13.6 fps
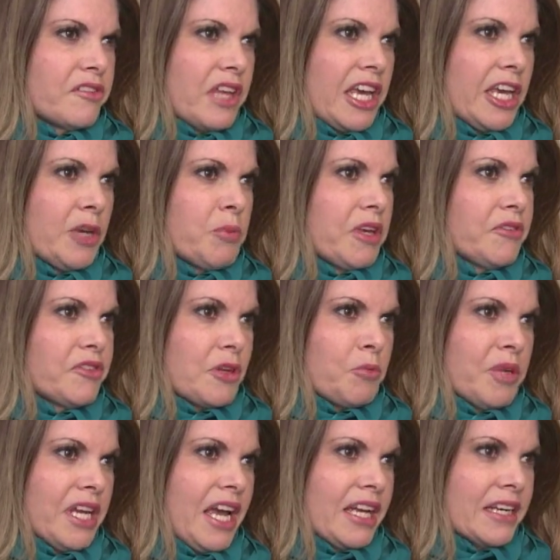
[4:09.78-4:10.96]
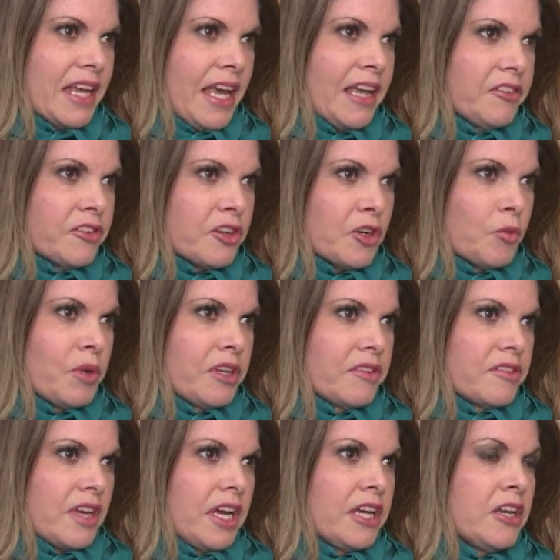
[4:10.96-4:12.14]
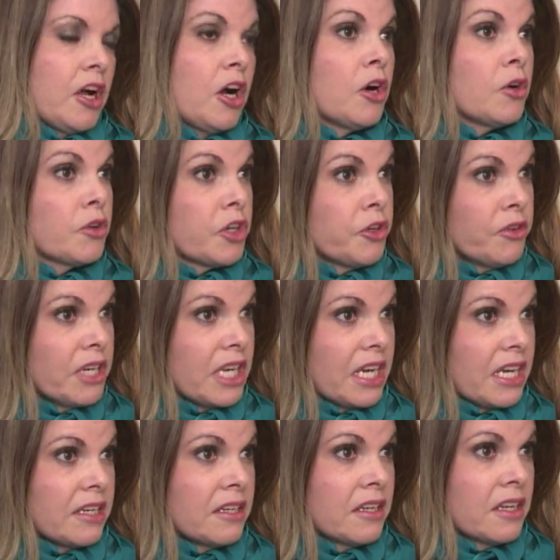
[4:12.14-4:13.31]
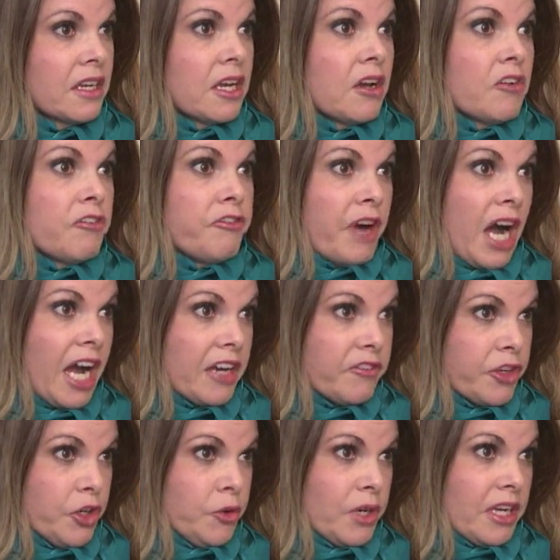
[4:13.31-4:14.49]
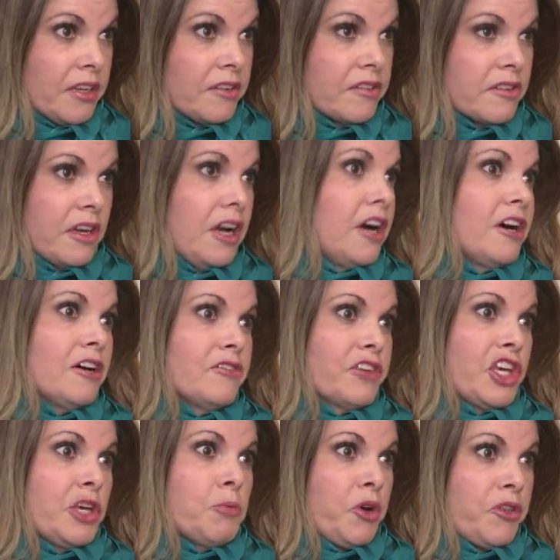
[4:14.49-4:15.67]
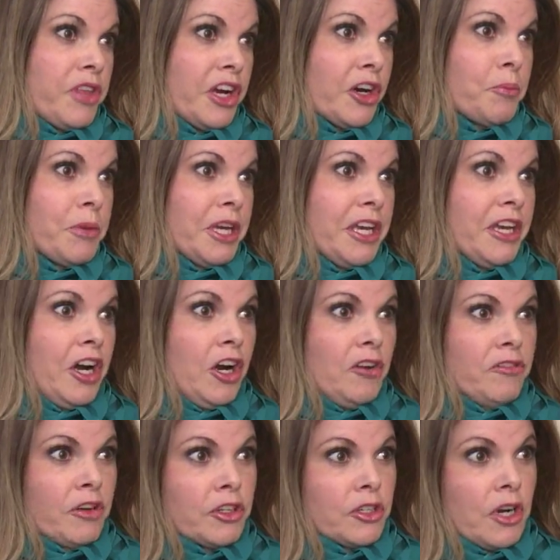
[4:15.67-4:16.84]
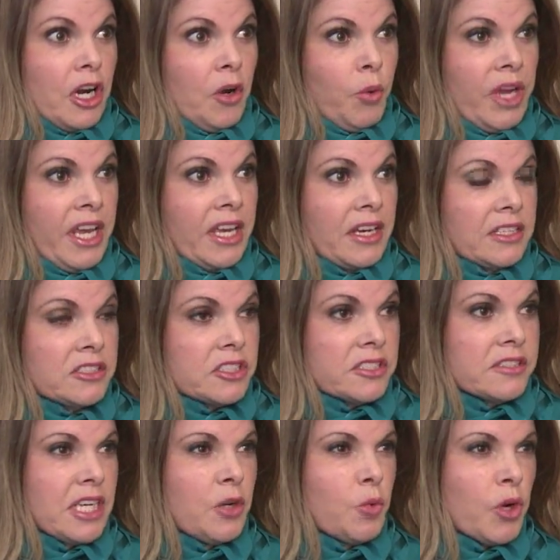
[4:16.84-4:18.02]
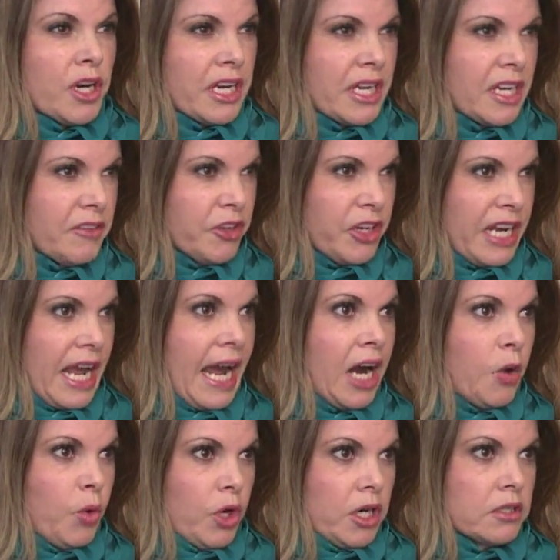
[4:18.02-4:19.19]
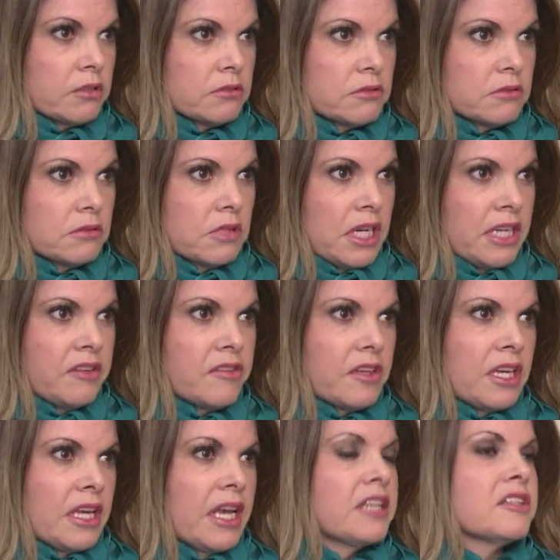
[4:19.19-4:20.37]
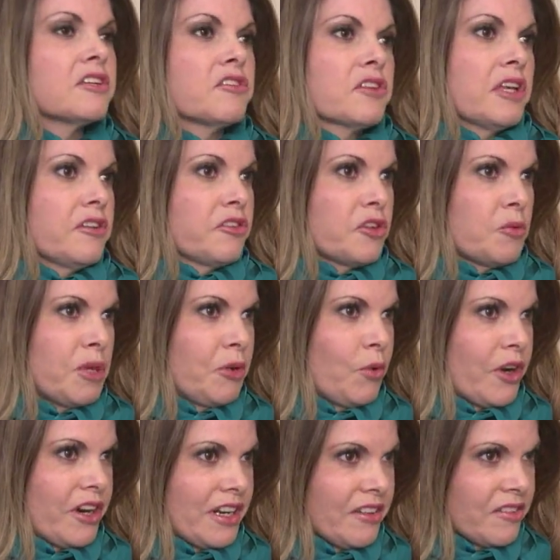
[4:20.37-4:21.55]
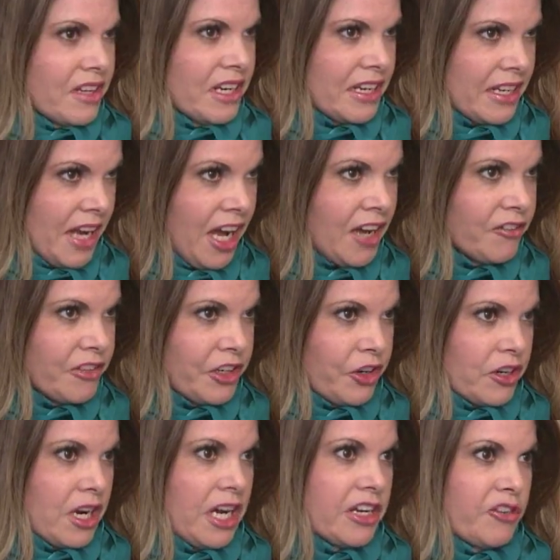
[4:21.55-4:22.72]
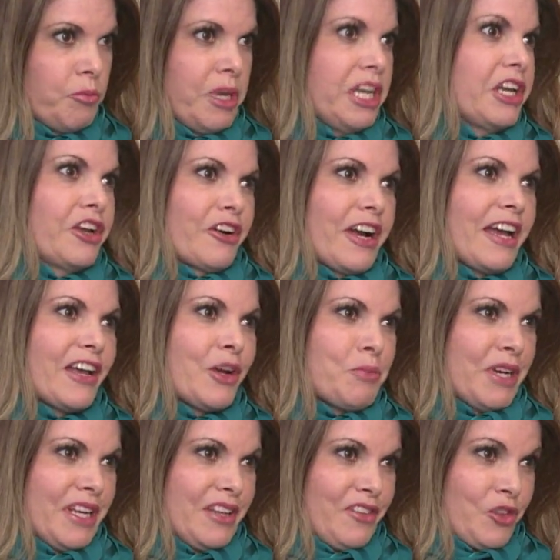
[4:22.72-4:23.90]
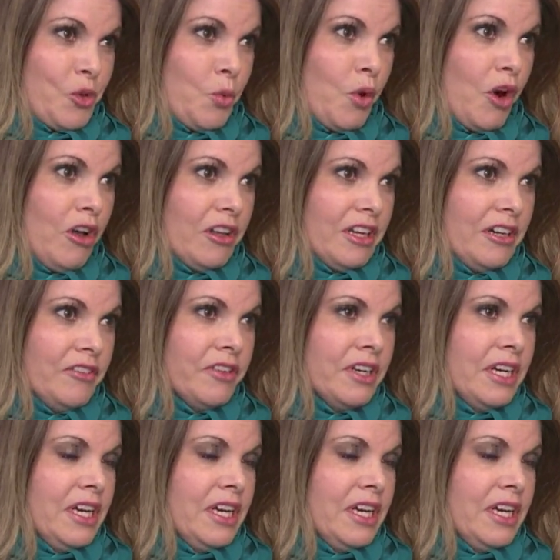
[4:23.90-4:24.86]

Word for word: same if somebody had cancer and we said, oh, you need 5 units of chemotherapy over a week, and us just saying, we're going to give you an hour. It just gets to be where it isn't enough, and you're kind of beating your head up against the wall of,